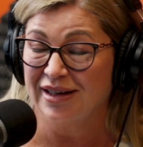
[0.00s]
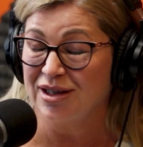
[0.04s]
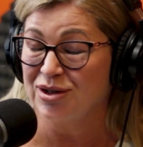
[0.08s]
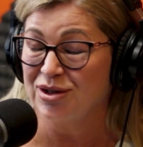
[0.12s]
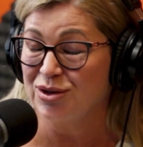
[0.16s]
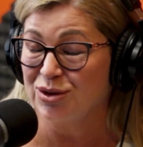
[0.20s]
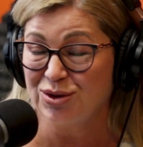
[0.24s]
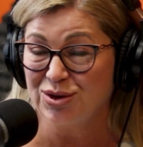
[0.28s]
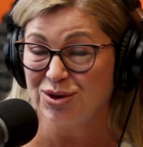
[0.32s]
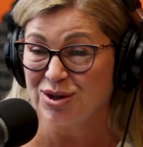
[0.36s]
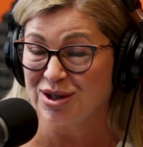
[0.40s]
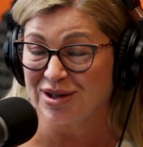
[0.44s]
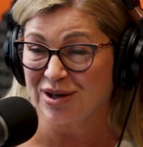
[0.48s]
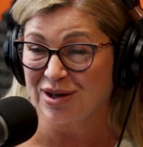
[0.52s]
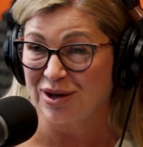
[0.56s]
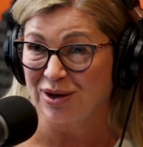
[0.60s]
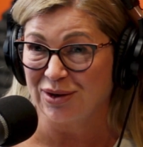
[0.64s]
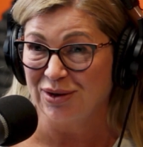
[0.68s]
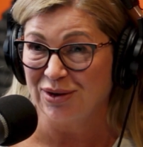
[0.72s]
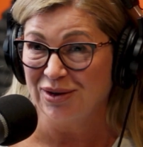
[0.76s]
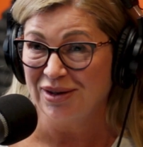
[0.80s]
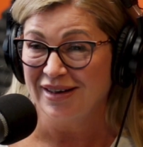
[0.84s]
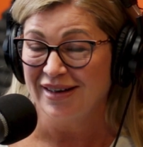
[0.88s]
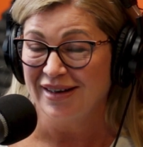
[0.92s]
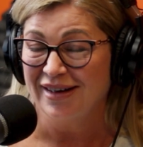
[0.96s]
They do just
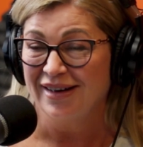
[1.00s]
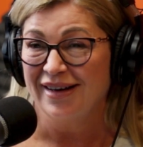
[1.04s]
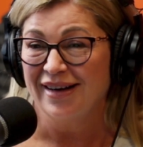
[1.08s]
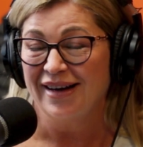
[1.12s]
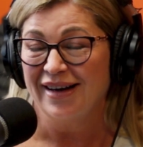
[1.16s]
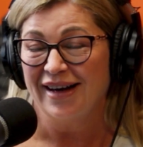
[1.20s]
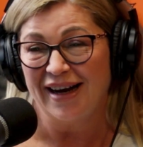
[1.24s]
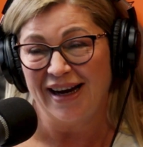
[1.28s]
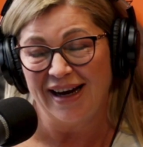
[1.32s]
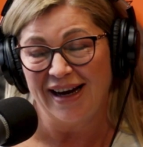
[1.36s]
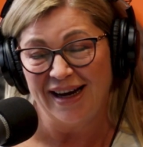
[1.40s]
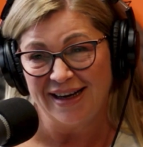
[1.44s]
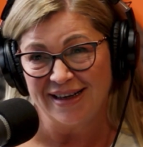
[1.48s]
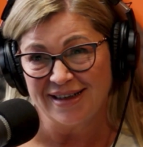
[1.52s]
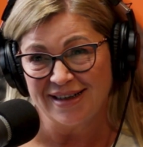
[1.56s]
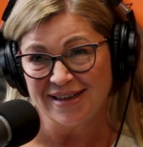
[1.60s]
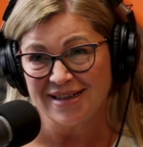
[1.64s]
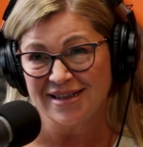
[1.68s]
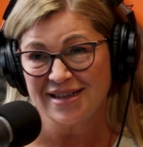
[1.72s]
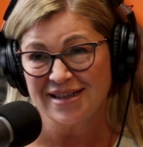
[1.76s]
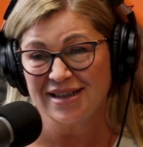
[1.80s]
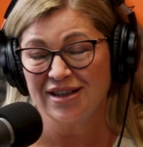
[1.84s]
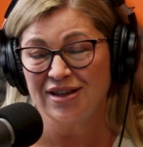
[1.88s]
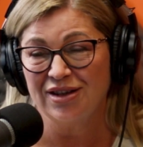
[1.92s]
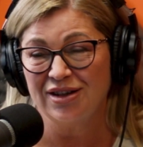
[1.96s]
go
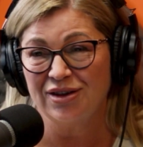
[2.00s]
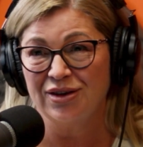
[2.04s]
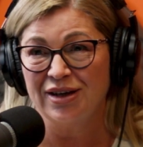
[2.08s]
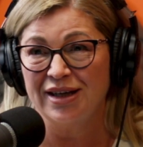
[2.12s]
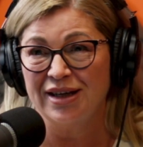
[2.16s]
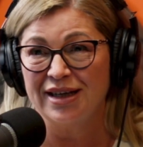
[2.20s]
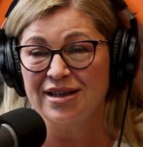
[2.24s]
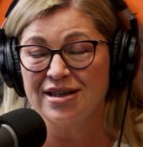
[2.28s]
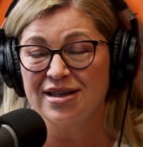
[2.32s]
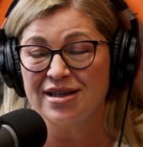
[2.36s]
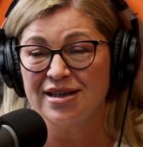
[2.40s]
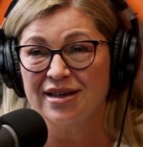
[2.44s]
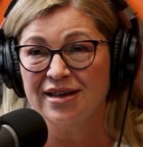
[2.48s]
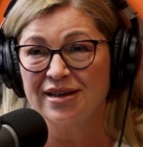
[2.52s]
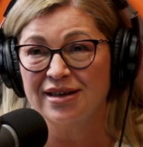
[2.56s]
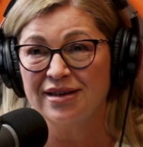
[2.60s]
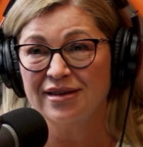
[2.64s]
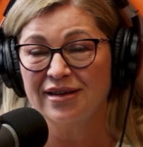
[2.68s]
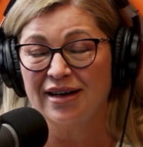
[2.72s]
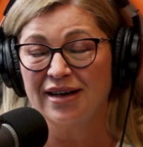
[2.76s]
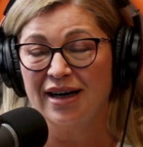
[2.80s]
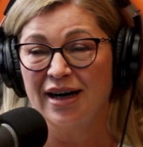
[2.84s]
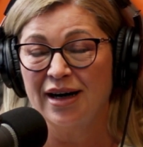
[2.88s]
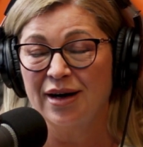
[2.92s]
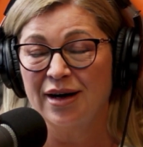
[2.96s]
and you need to
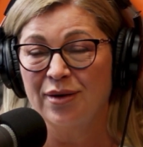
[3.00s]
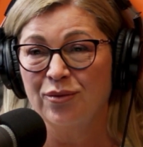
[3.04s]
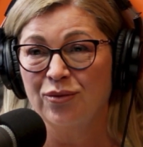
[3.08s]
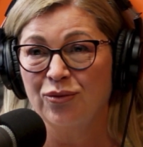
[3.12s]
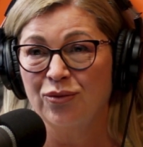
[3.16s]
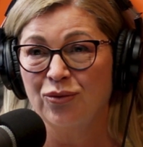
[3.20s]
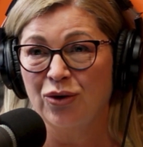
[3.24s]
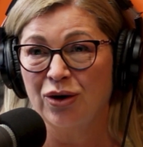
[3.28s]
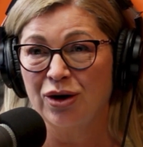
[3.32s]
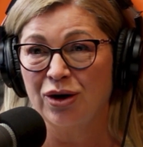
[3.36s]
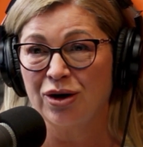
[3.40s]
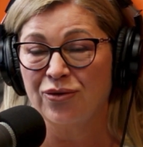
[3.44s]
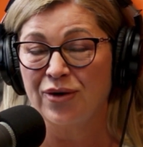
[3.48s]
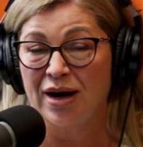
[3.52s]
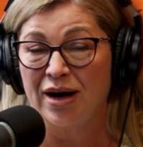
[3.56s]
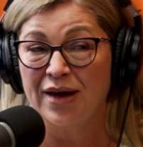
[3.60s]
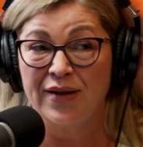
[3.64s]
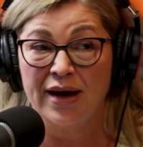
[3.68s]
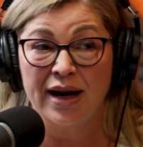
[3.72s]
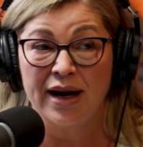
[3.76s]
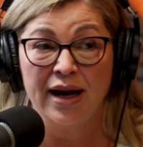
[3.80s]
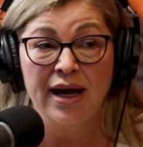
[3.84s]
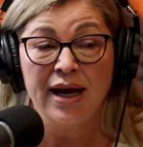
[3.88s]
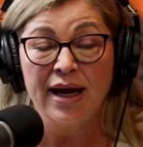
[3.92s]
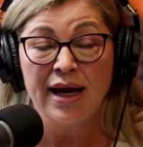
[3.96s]
work around
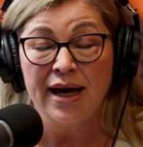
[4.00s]
that.